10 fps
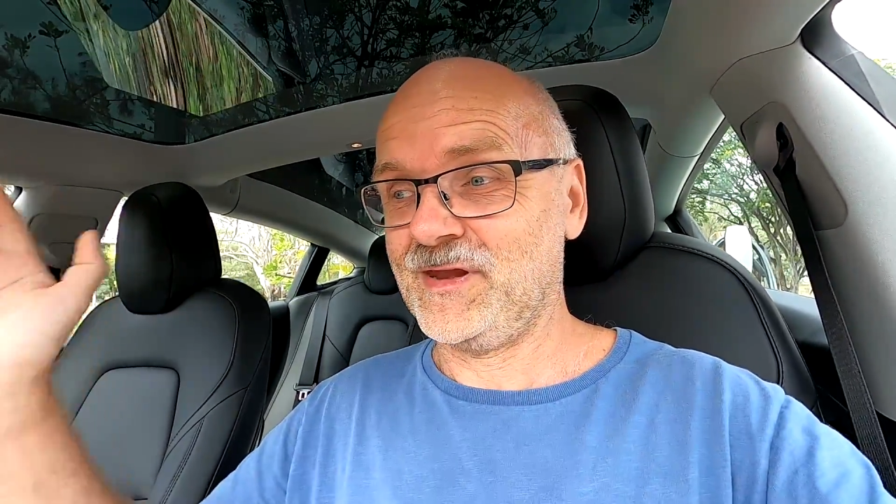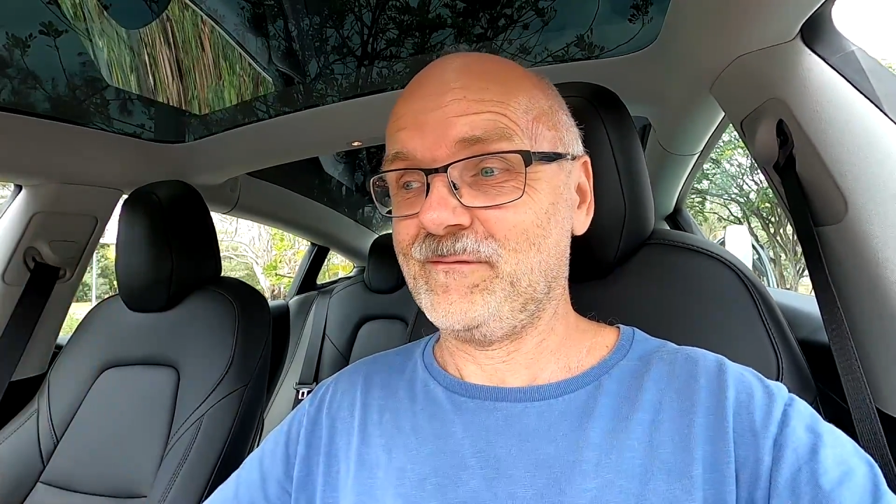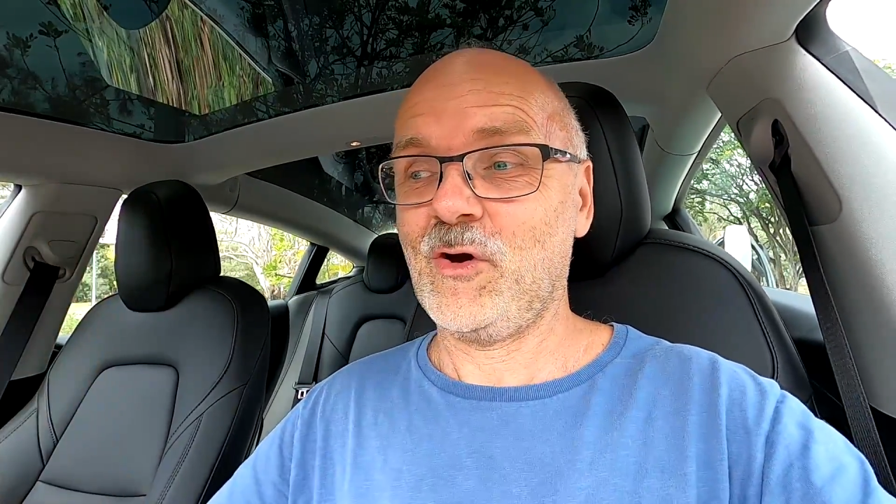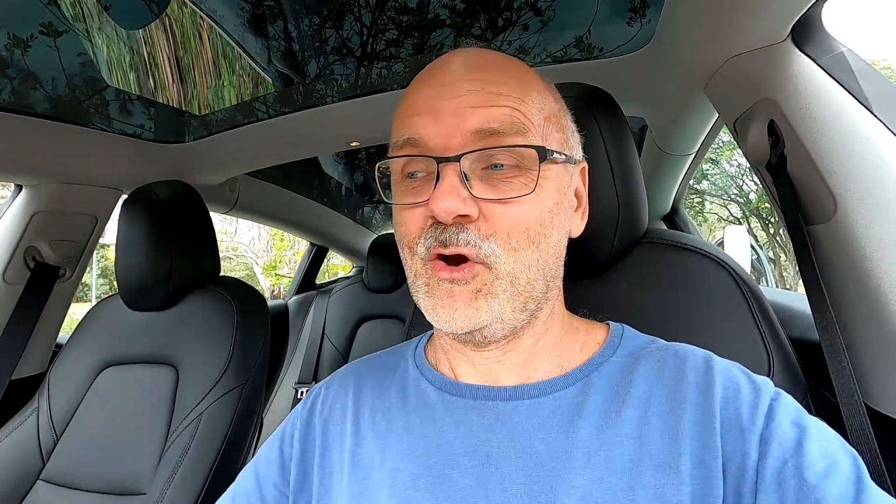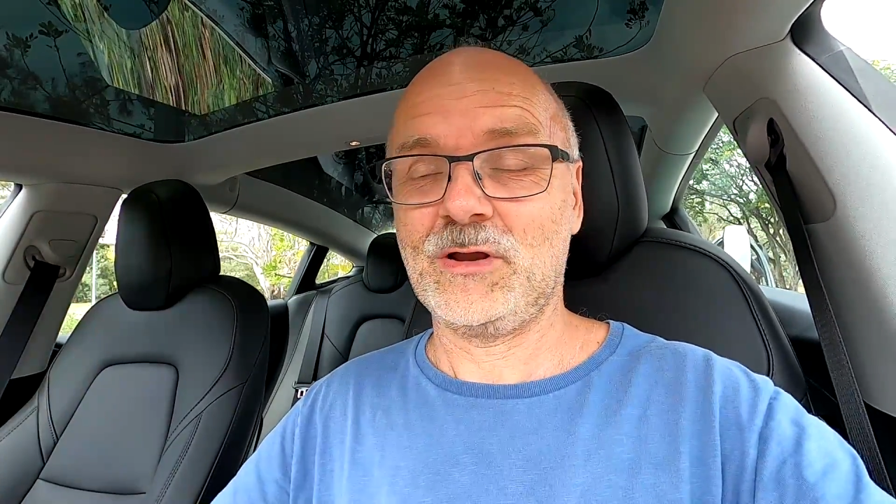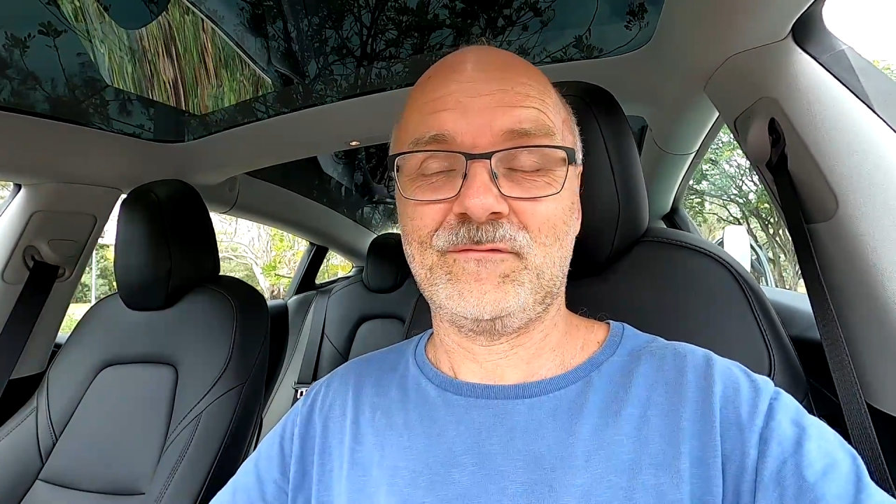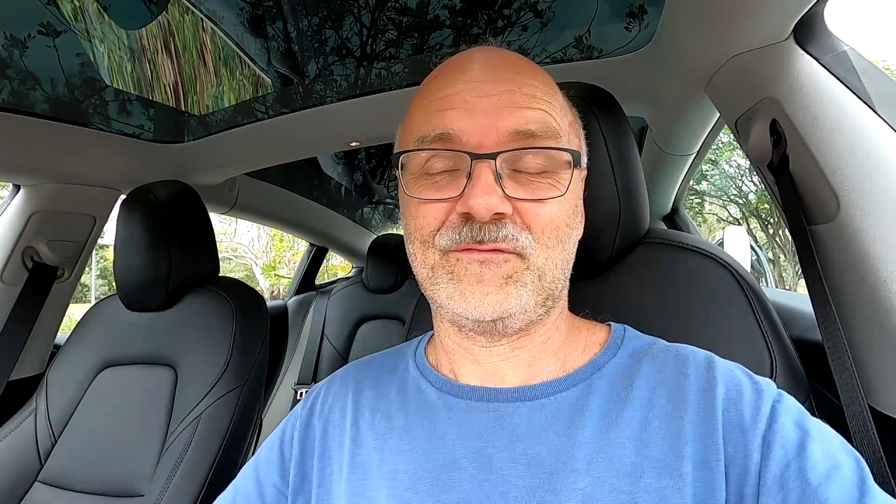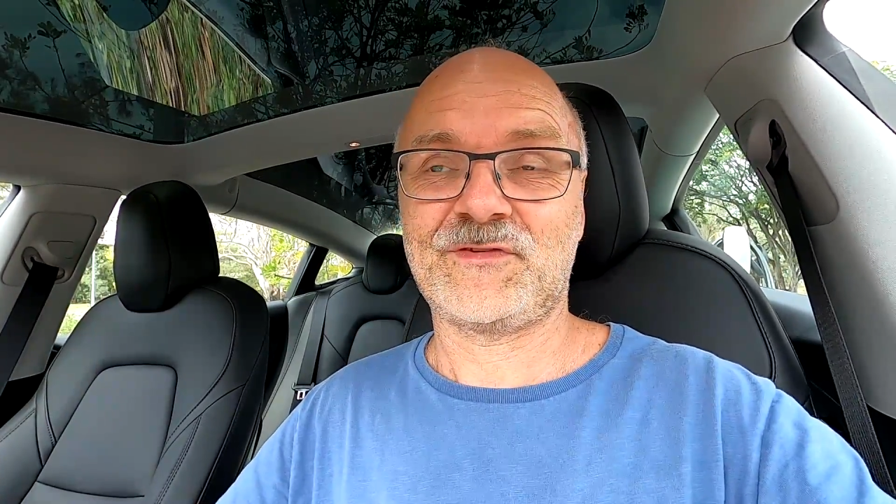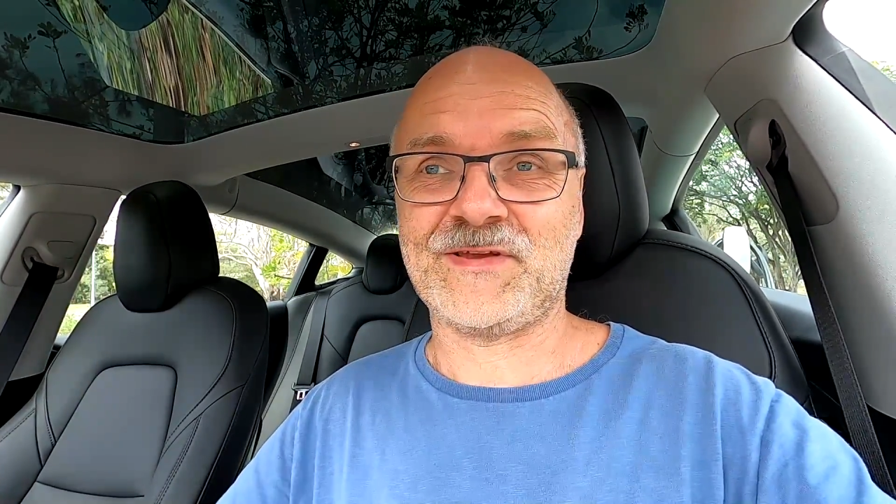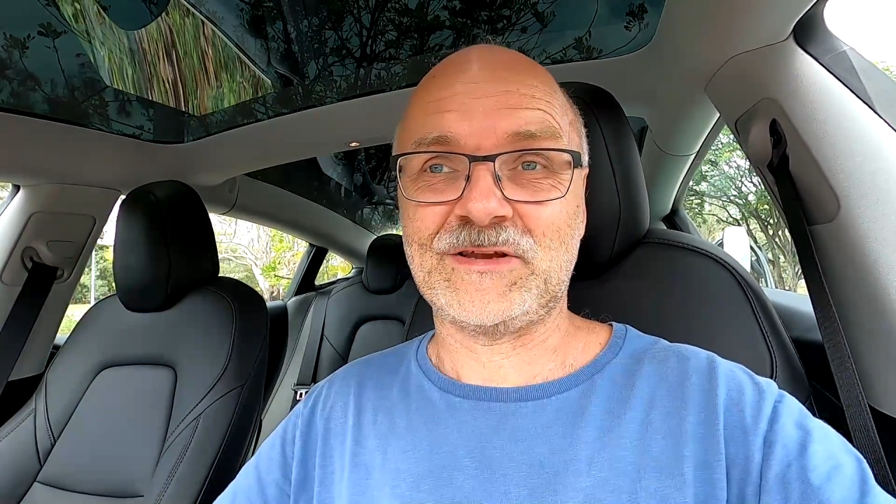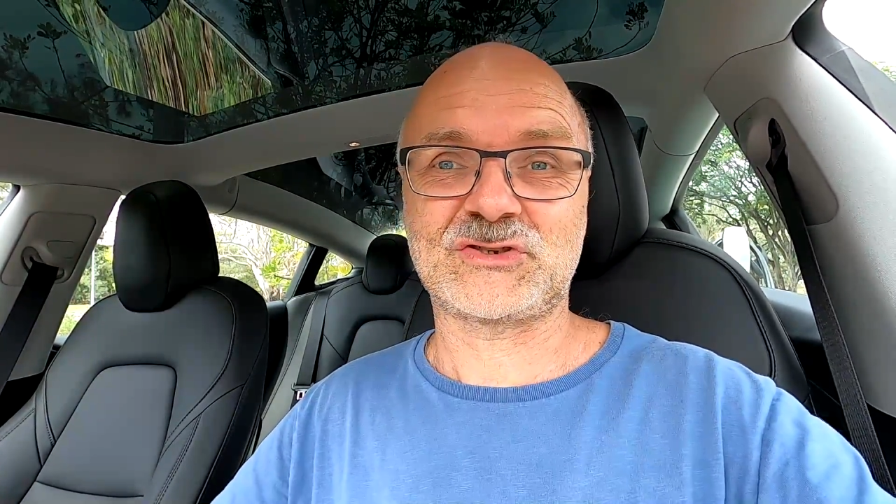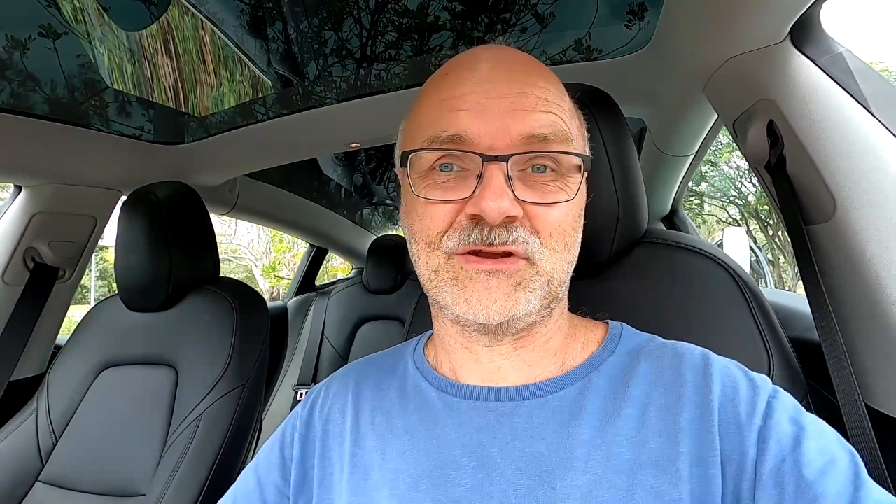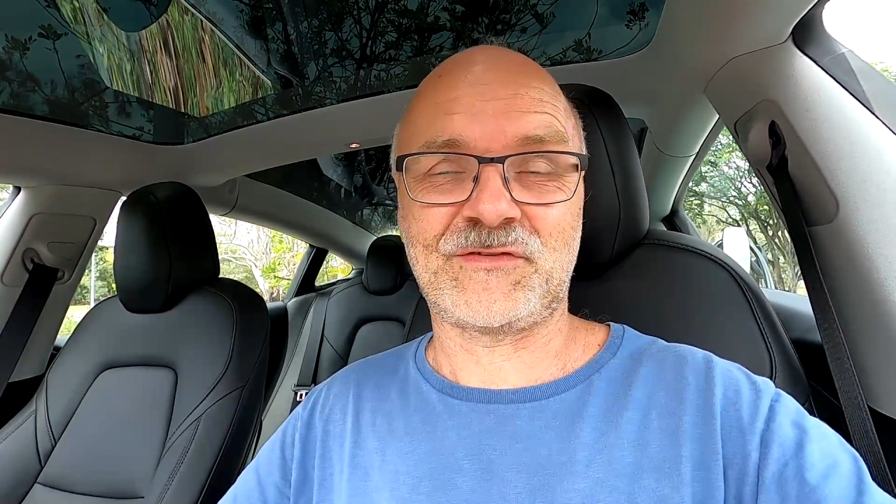never heard of such